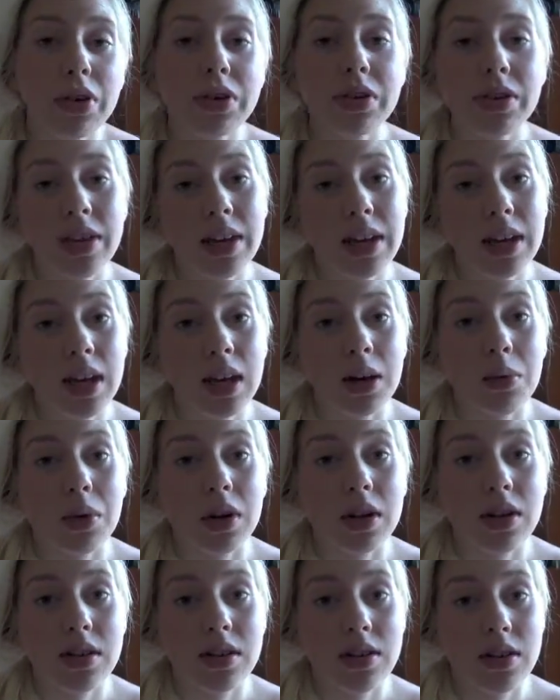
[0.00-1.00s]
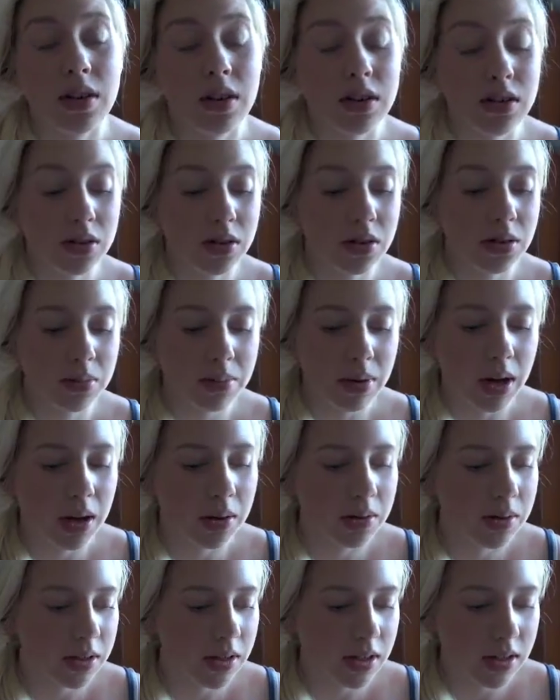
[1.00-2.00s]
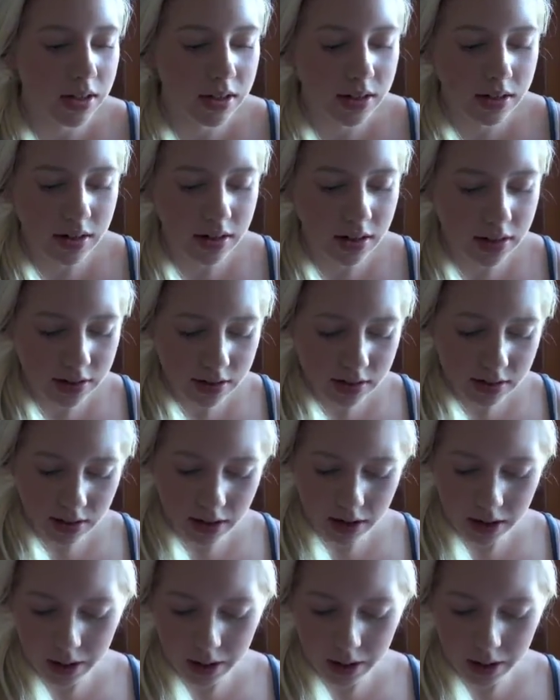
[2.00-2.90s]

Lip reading: first thing I wanted to talk to you about is these